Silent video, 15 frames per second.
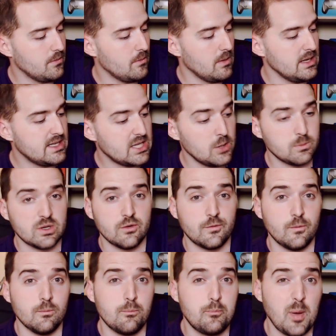in terms of
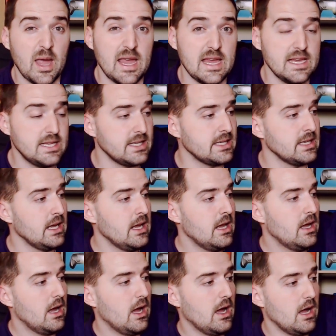bass
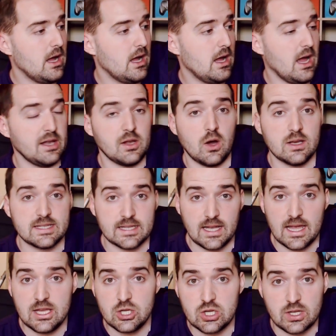and
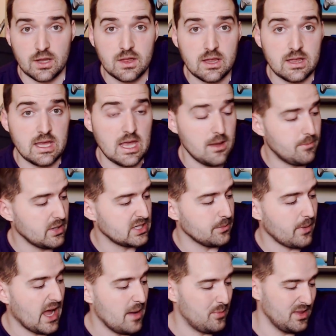isolation, I think the earbuds are
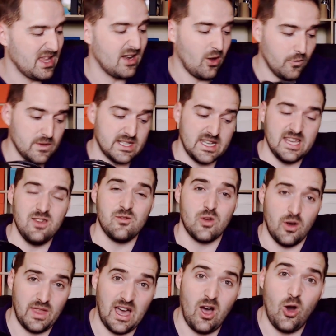better. But then obviously you've
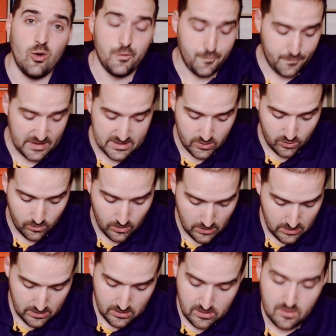got that whole fiddle,
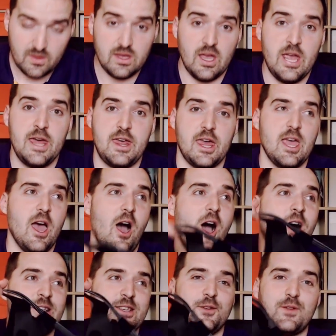the
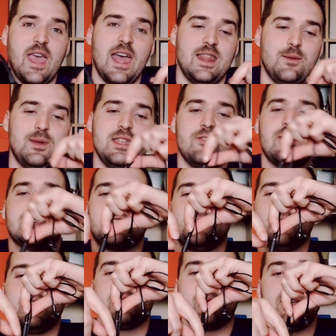arse of getting them in your ears in the
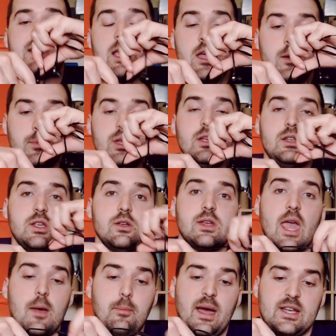first place. But you do
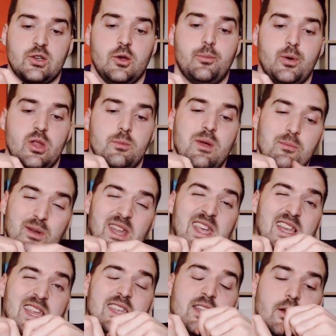get better at putting them in. But
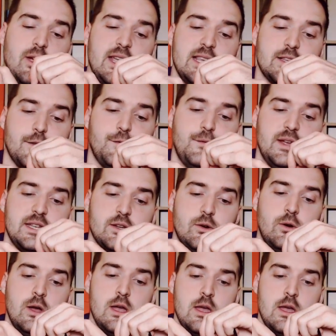it is a fiddle,